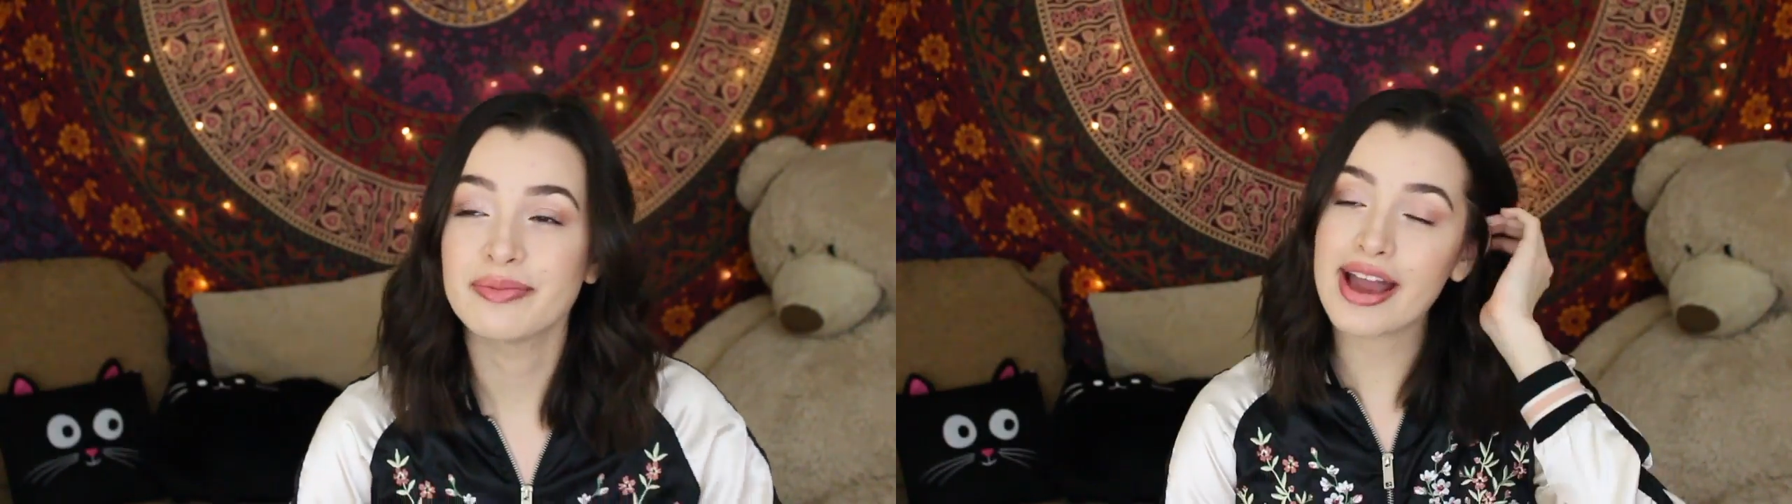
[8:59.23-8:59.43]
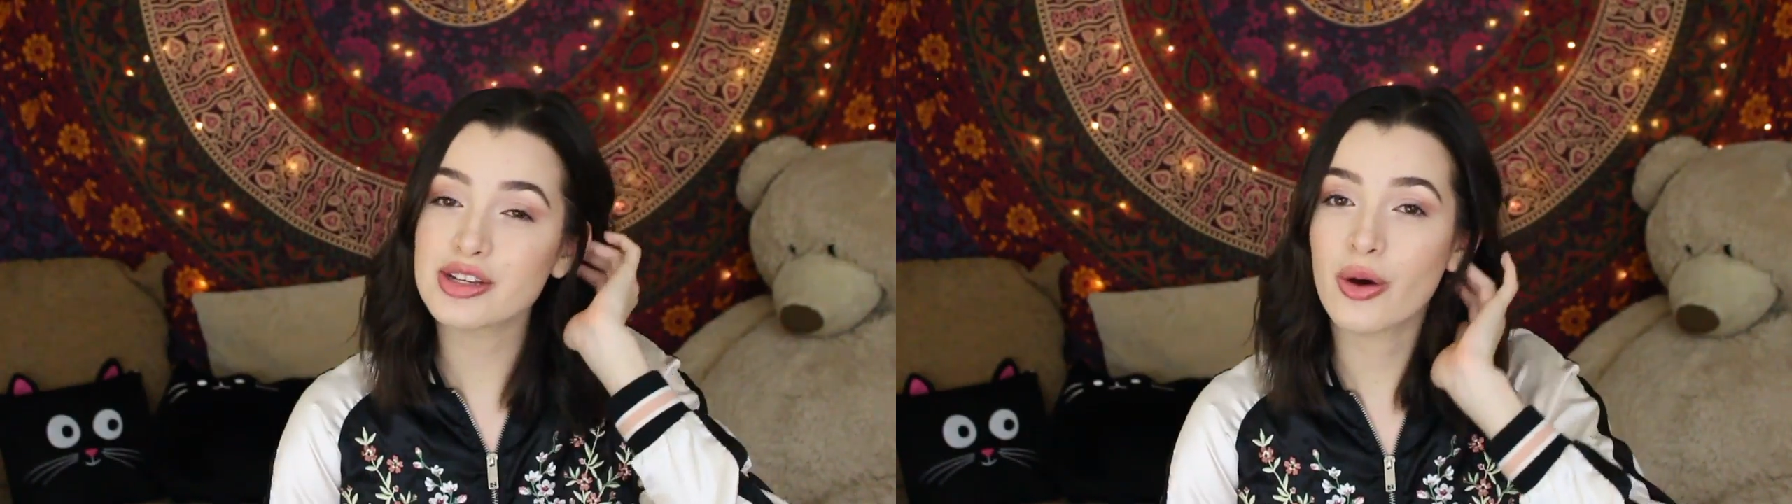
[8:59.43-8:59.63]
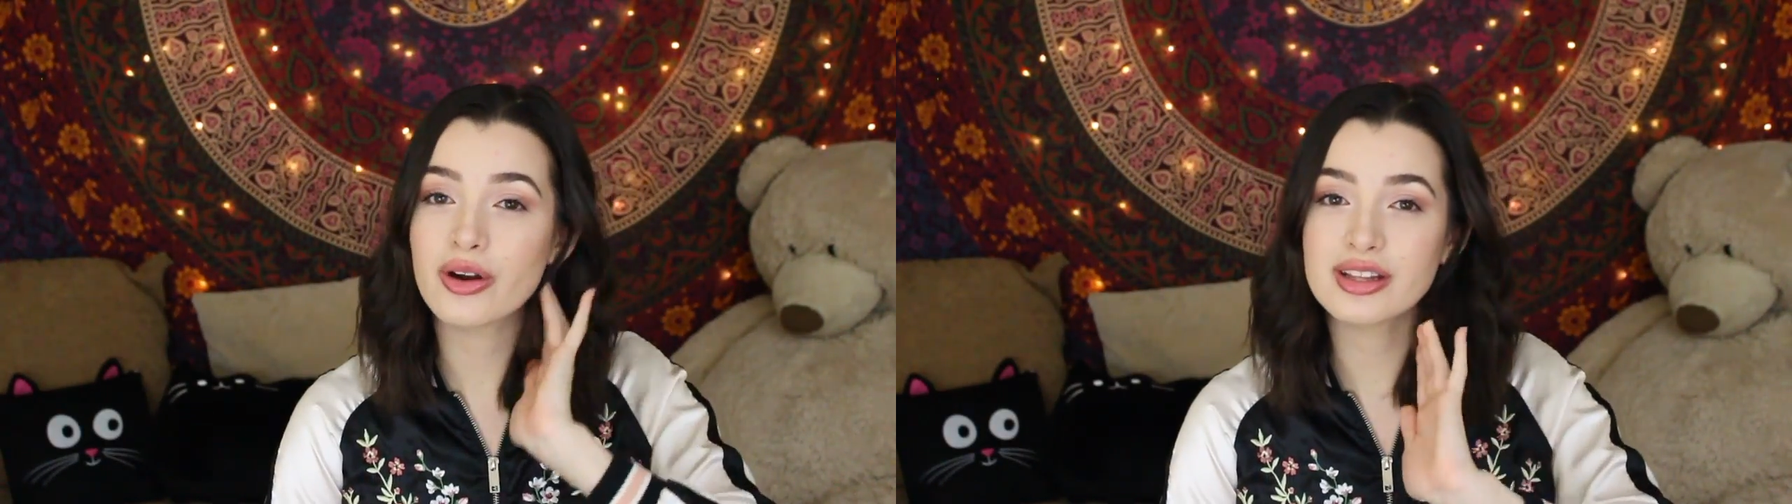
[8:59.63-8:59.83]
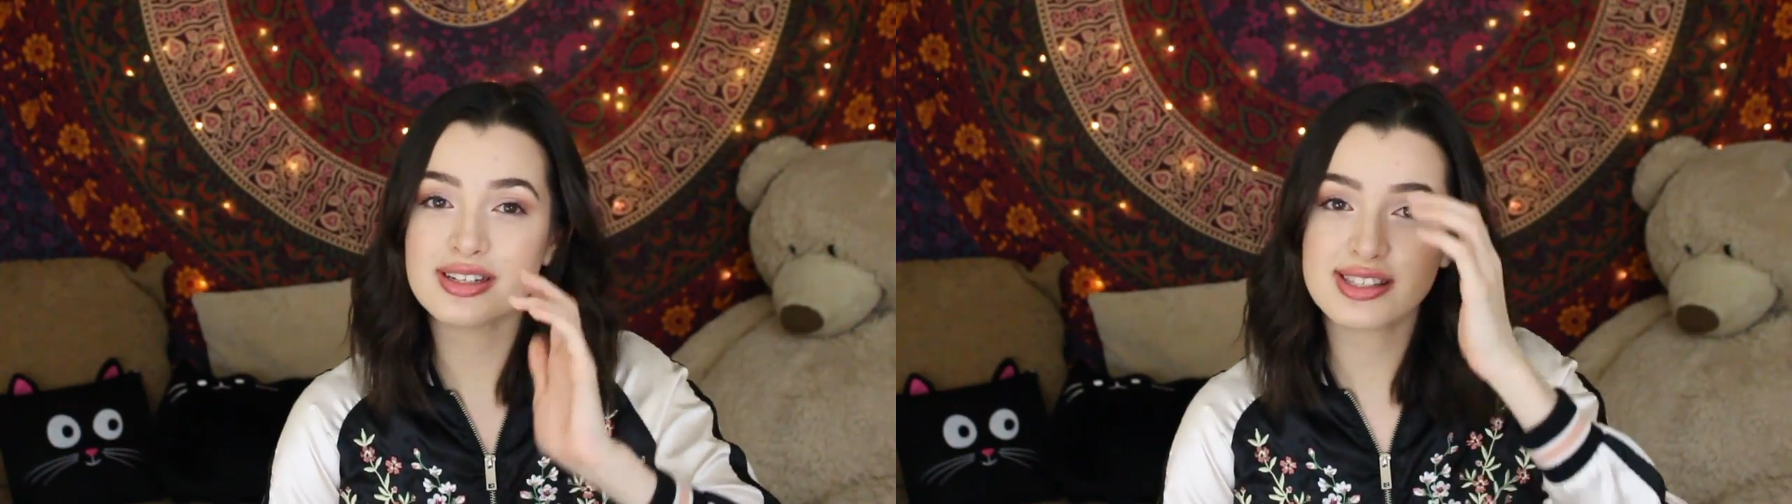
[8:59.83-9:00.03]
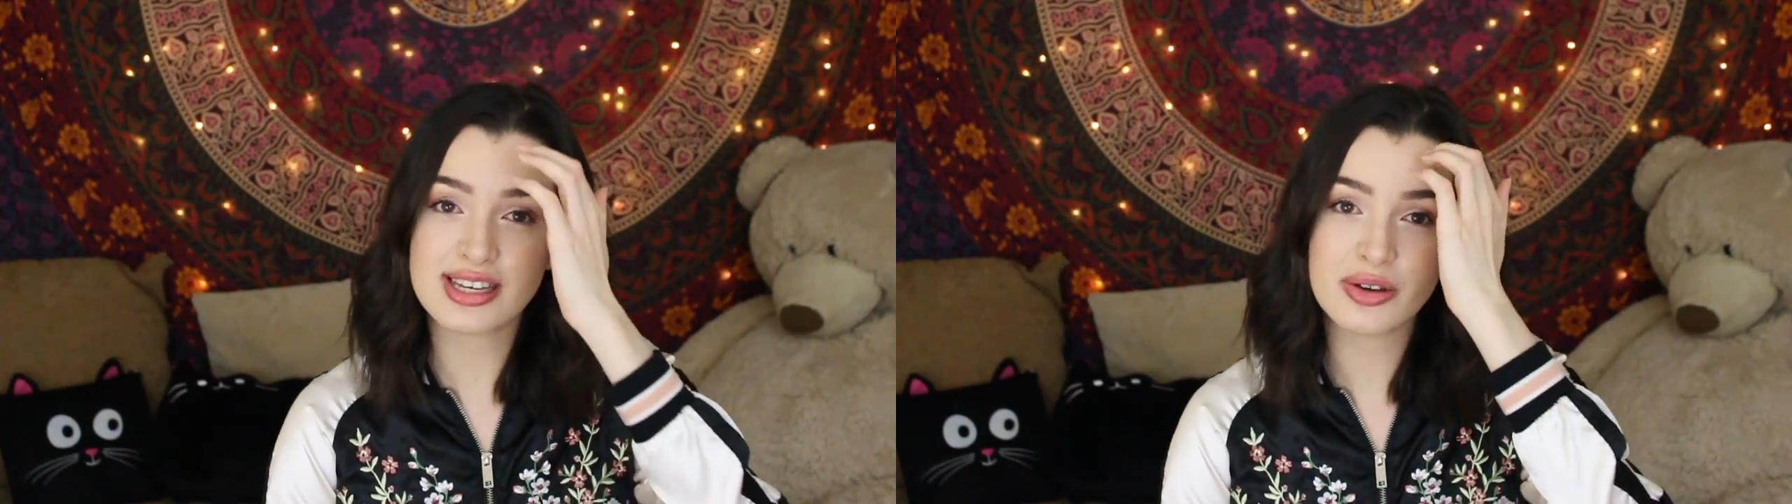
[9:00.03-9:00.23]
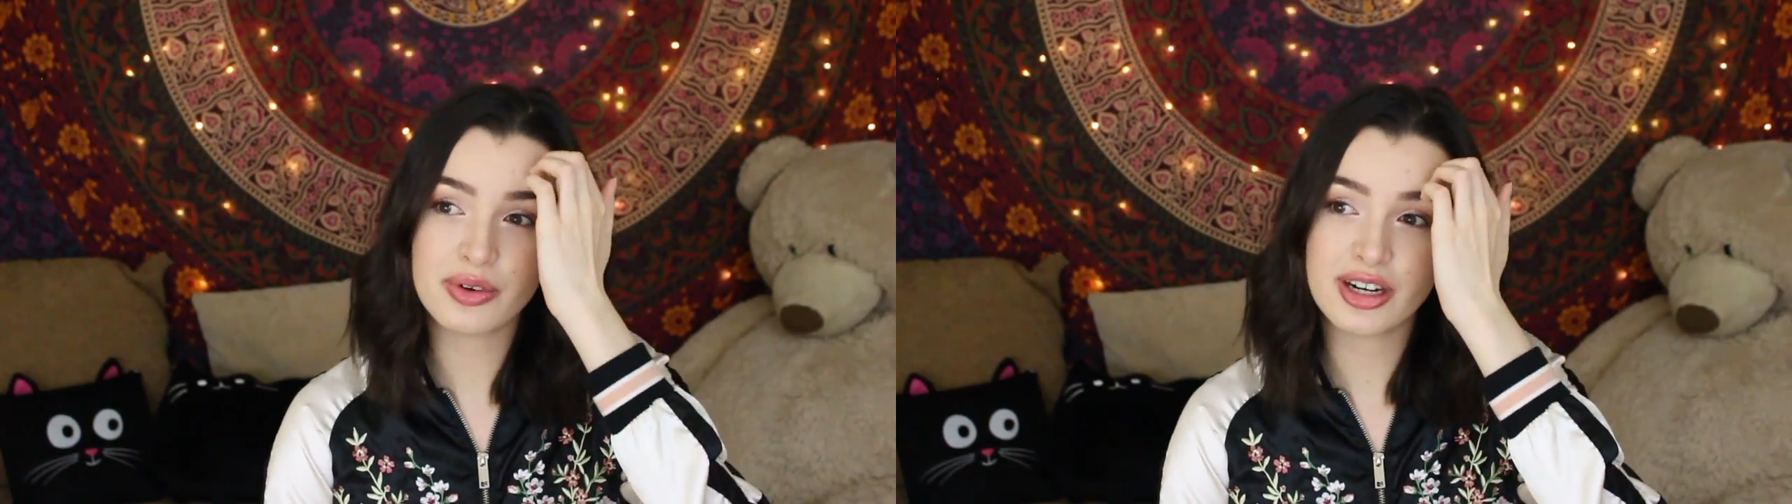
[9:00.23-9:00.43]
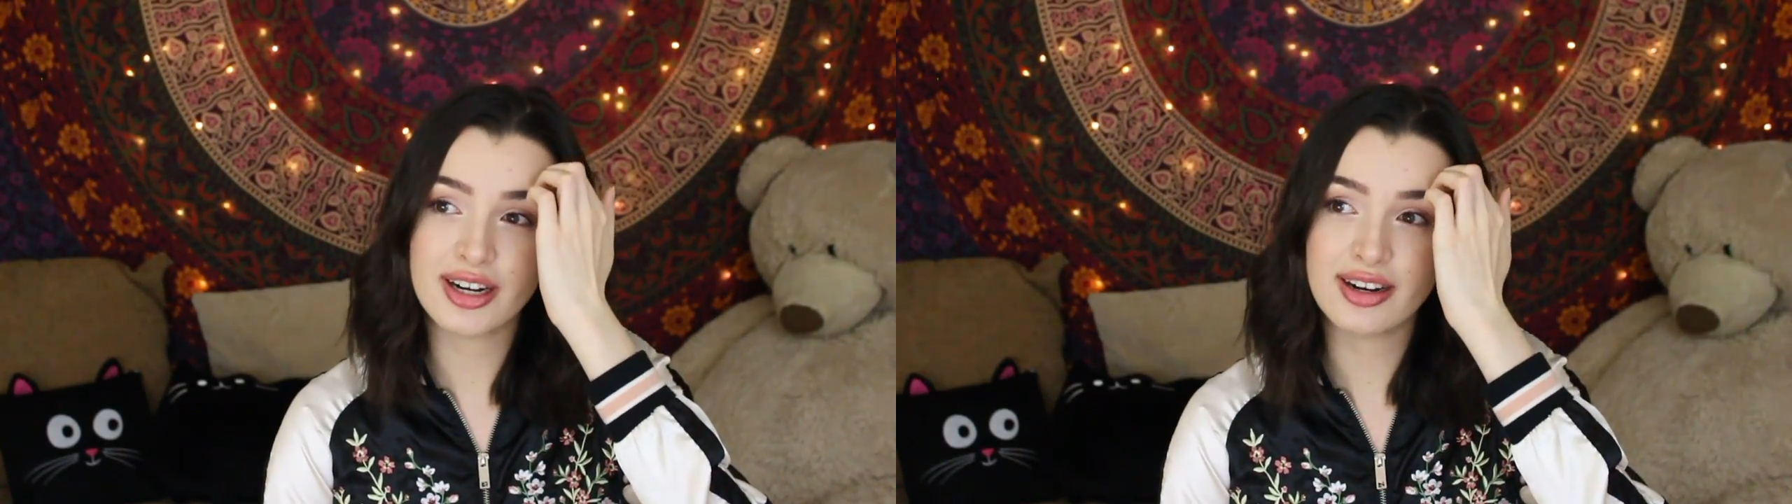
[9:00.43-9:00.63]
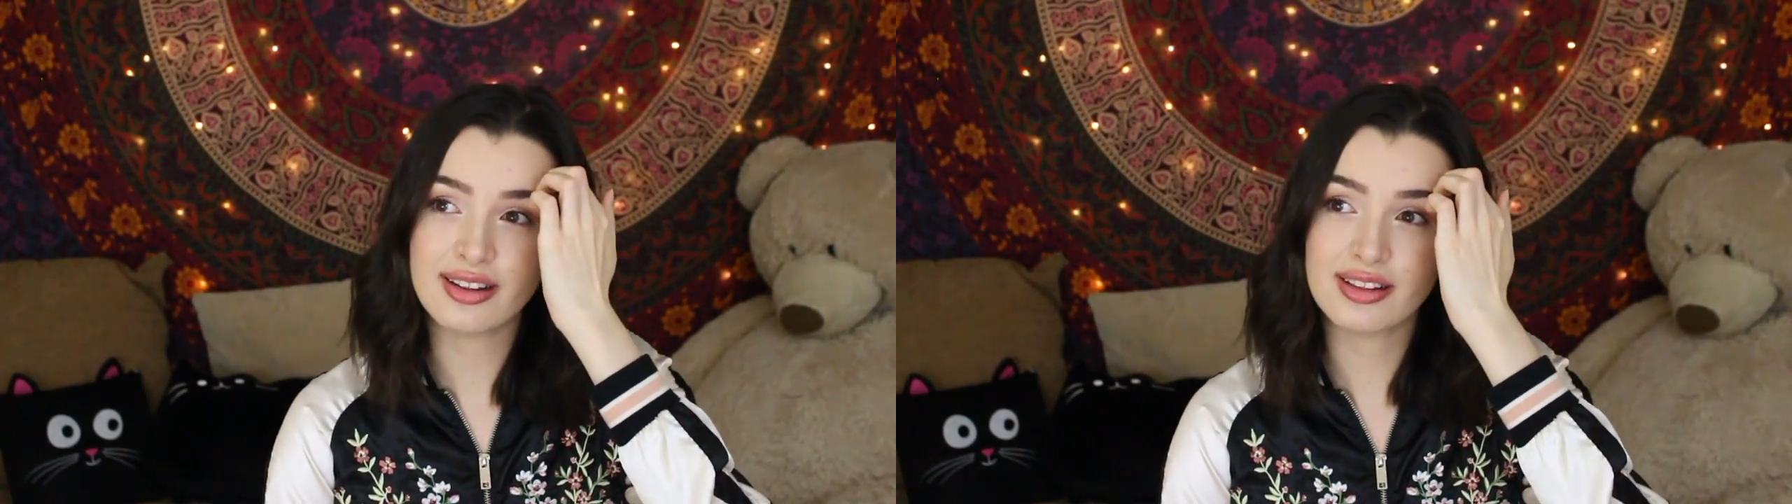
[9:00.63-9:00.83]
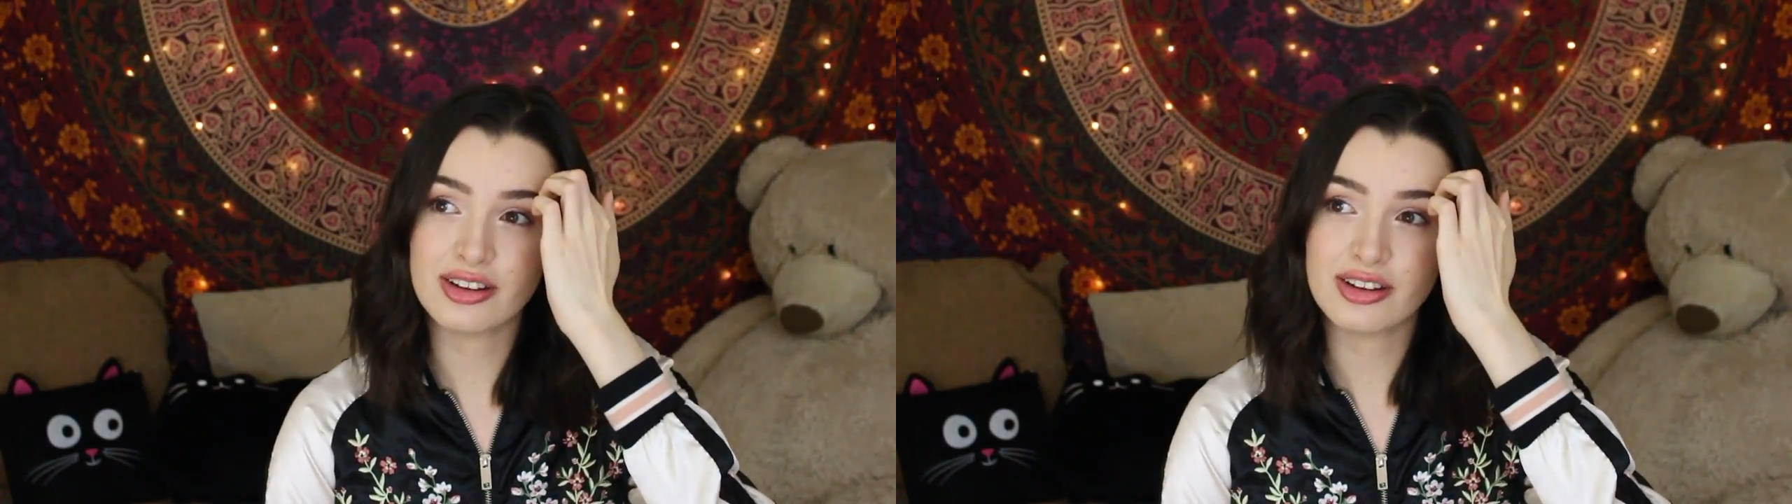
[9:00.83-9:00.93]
I totally see where